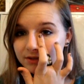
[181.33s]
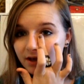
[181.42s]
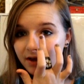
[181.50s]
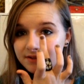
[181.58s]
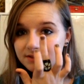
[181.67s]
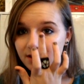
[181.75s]
know it
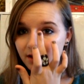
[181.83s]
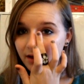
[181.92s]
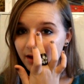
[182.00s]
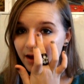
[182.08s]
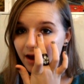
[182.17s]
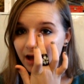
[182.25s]
does.
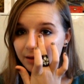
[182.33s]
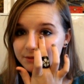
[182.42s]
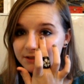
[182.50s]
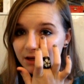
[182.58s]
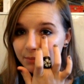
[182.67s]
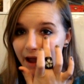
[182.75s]

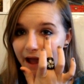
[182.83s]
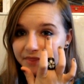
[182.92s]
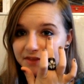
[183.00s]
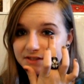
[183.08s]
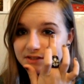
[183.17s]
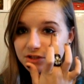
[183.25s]
I'm just going to
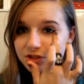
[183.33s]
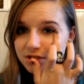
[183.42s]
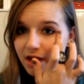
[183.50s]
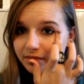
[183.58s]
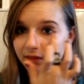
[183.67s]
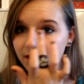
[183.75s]
pat this
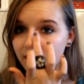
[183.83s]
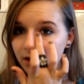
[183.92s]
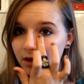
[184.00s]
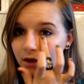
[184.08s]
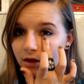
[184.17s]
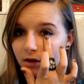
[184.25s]

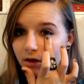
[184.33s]
gently